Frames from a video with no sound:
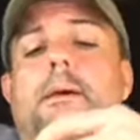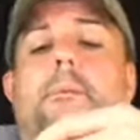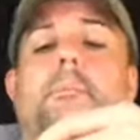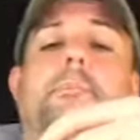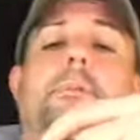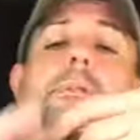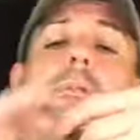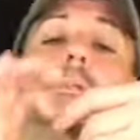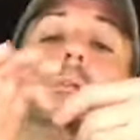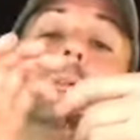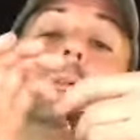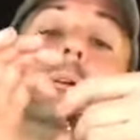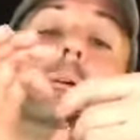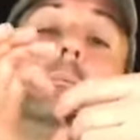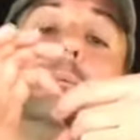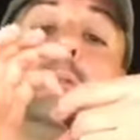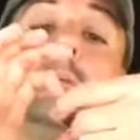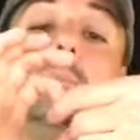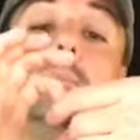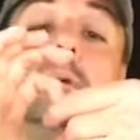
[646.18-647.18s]
But it's going to come
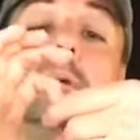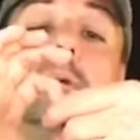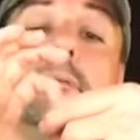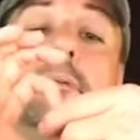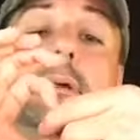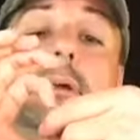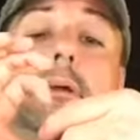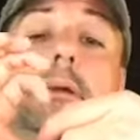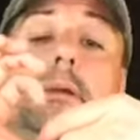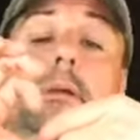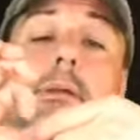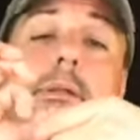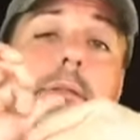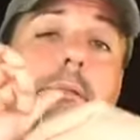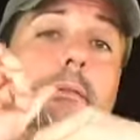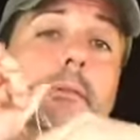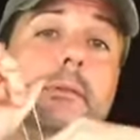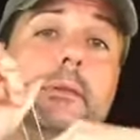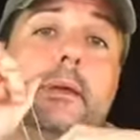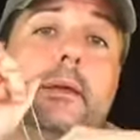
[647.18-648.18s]
with a big ring,
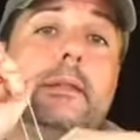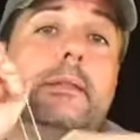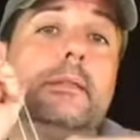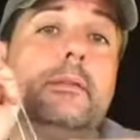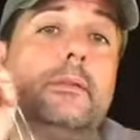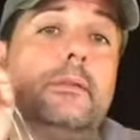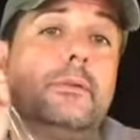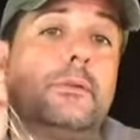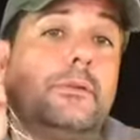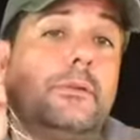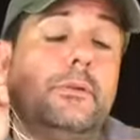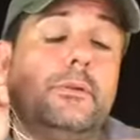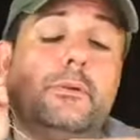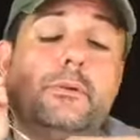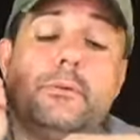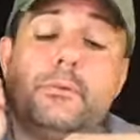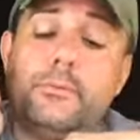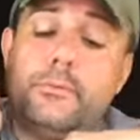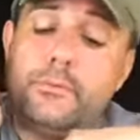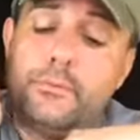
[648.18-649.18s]
and the idea is
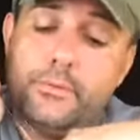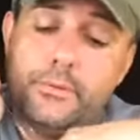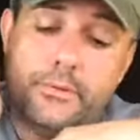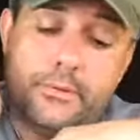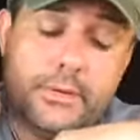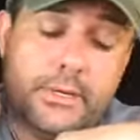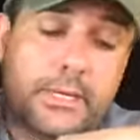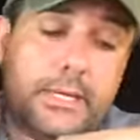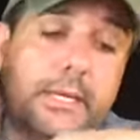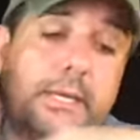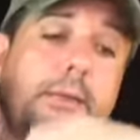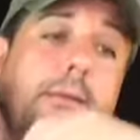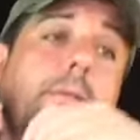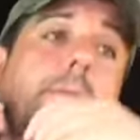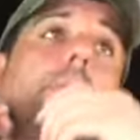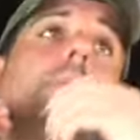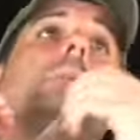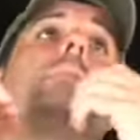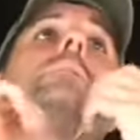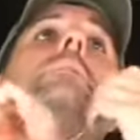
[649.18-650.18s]
you hang it
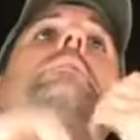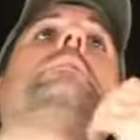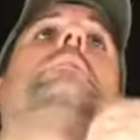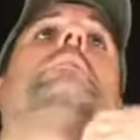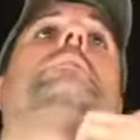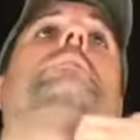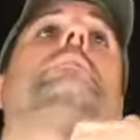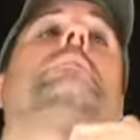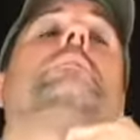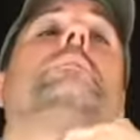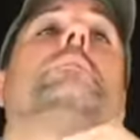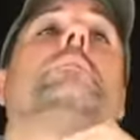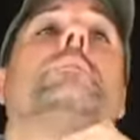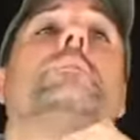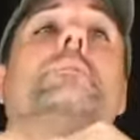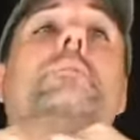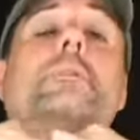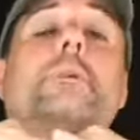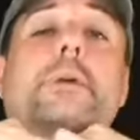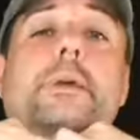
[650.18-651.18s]
on the collar of
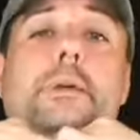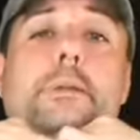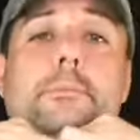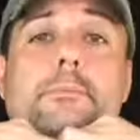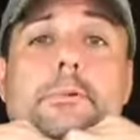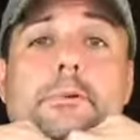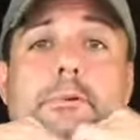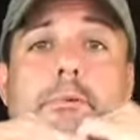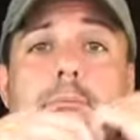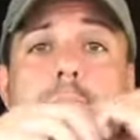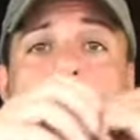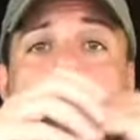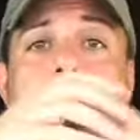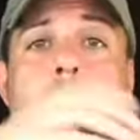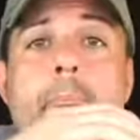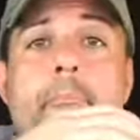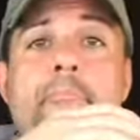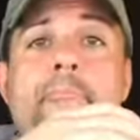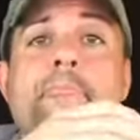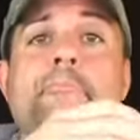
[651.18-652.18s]
your animal,
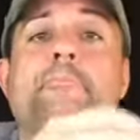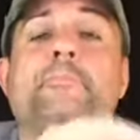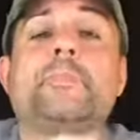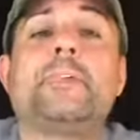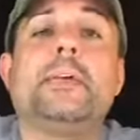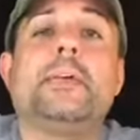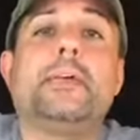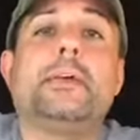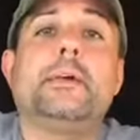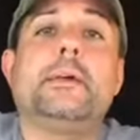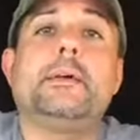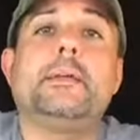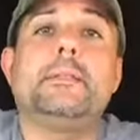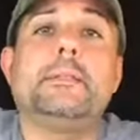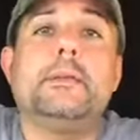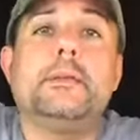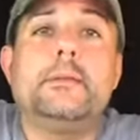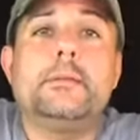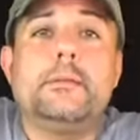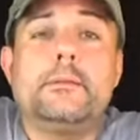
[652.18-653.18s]
and
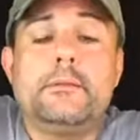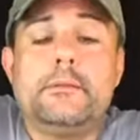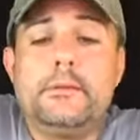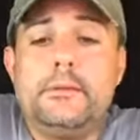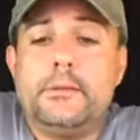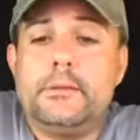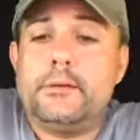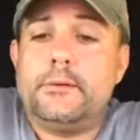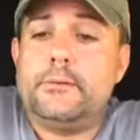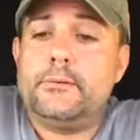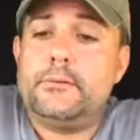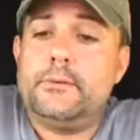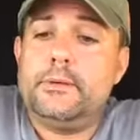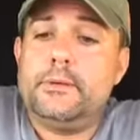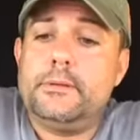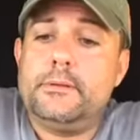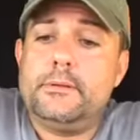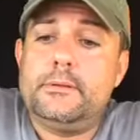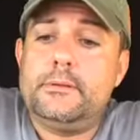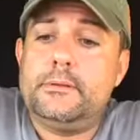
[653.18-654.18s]
it
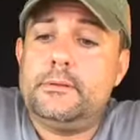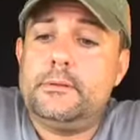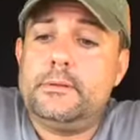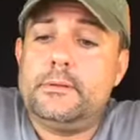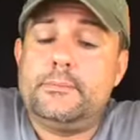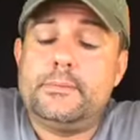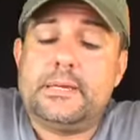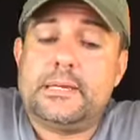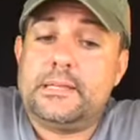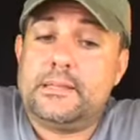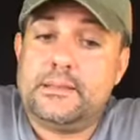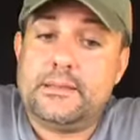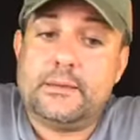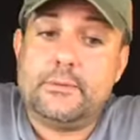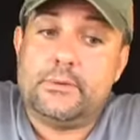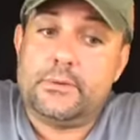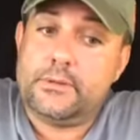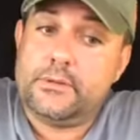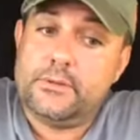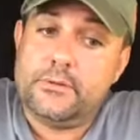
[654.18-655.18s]
I'm not going to say
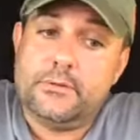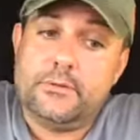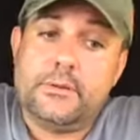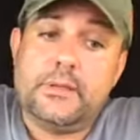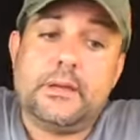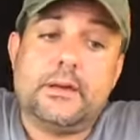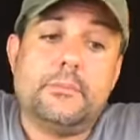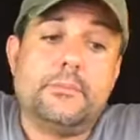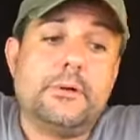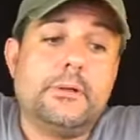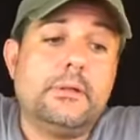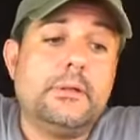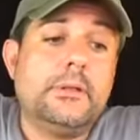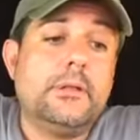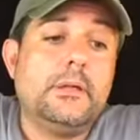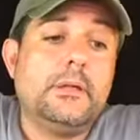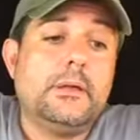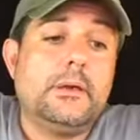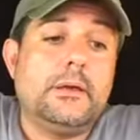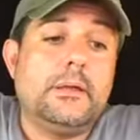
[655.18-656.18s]
what it's going to do now, but
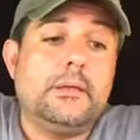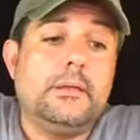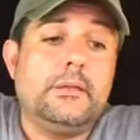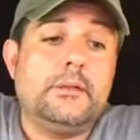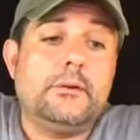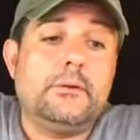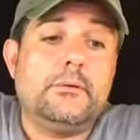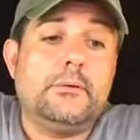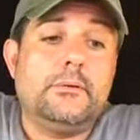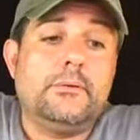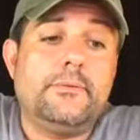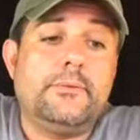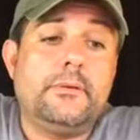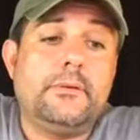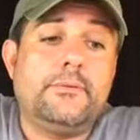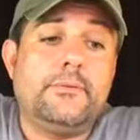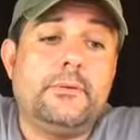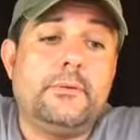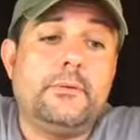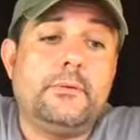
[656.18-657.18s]
you know,
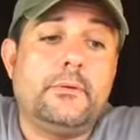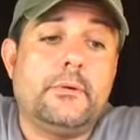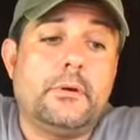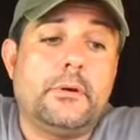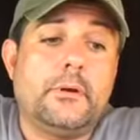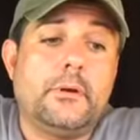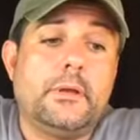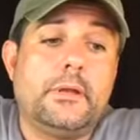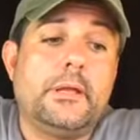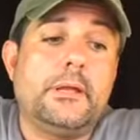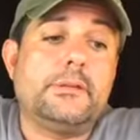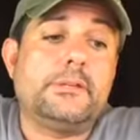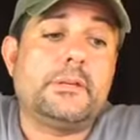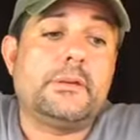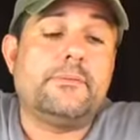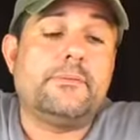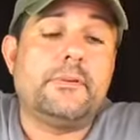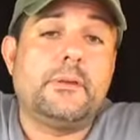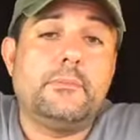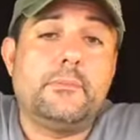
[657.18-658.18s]
if you are an
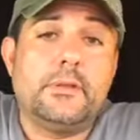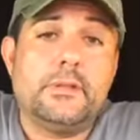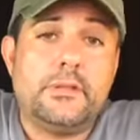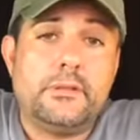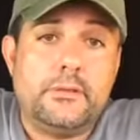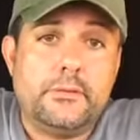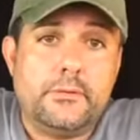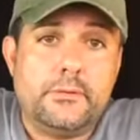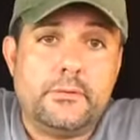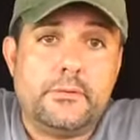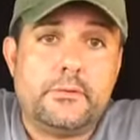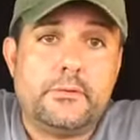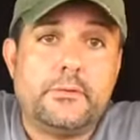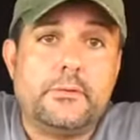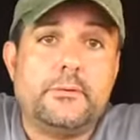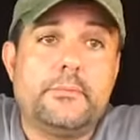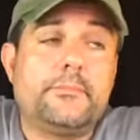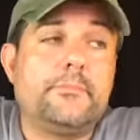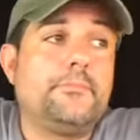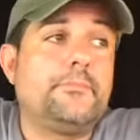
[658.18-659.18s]
HFA mini
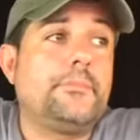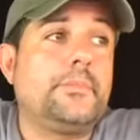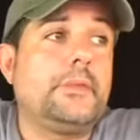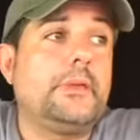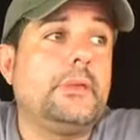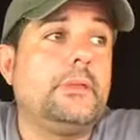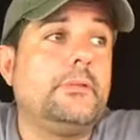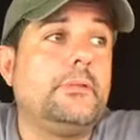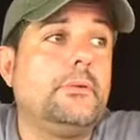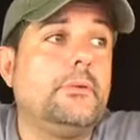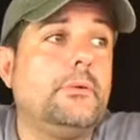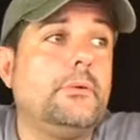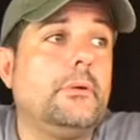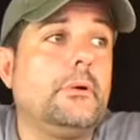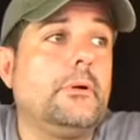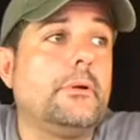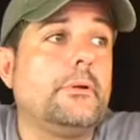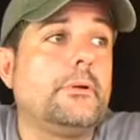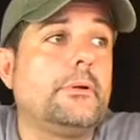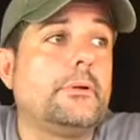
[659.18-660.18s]
user and you
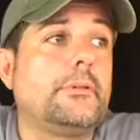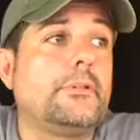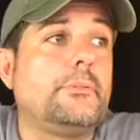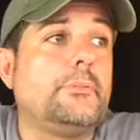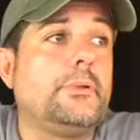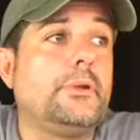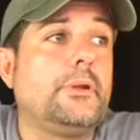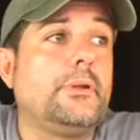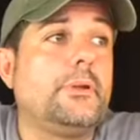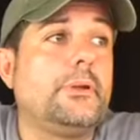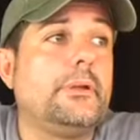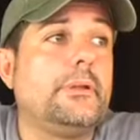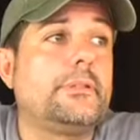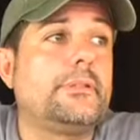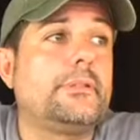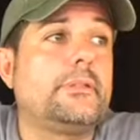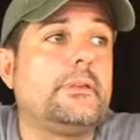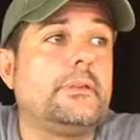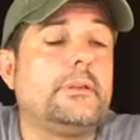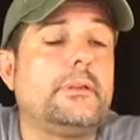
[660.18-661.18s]
are
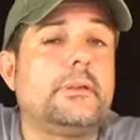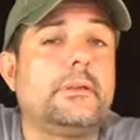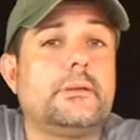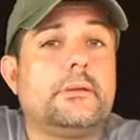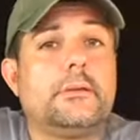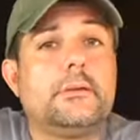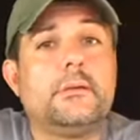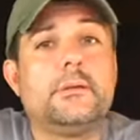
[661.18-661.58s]
experiencing,